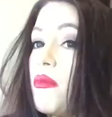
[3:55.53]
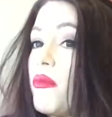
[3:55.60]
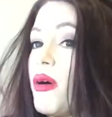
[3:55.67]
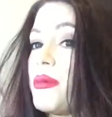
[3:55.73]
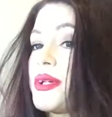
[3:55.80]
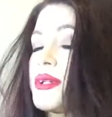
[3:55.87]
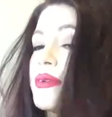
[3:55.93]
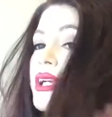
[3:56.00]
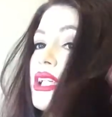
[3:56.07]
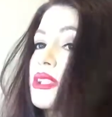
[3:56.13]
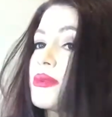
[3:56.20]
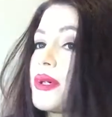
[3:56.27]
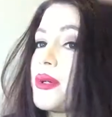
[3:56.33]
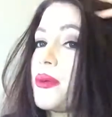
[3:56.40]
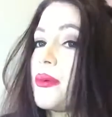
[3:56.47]
What we're doing
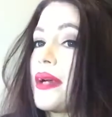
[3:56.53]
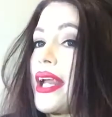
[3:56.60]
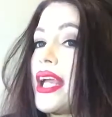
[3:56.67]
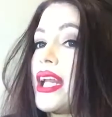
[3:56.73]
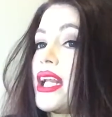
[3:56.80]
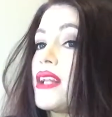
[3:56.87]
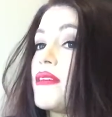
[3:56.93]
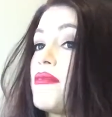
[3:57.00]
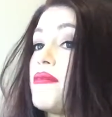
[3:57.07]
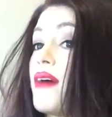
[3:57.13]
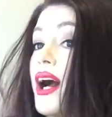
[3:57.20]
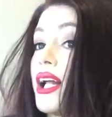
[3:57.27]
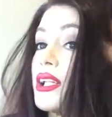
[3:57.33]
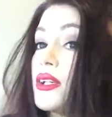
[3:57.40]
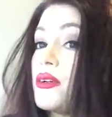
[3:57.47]
is we're creating the
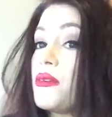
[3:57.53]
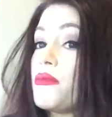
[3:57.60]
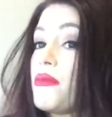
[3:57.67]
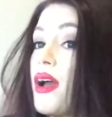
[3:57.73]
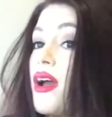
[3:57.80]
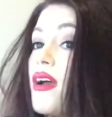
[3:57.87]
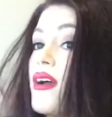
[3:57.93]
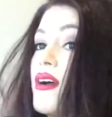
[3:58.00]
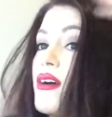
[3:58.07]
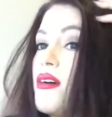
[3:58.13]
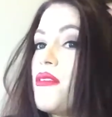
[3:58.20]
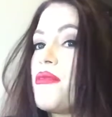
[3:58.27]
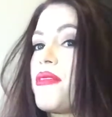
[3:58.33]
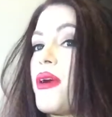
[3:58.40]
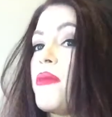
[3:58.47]
volume
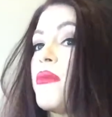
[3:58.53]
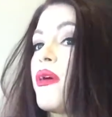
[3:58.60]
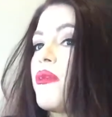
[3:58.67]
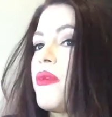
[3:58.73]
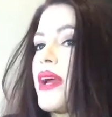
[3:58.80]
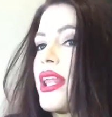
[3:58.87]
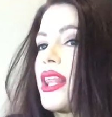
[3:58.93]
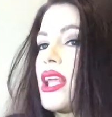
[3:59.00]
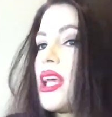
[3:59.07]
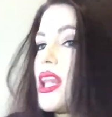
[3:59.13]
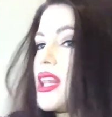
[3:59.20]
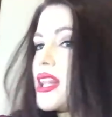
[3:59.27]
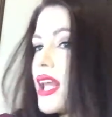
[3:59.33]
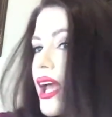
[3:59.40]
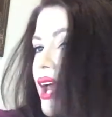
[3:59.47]
from
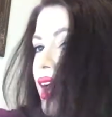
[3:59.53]
within the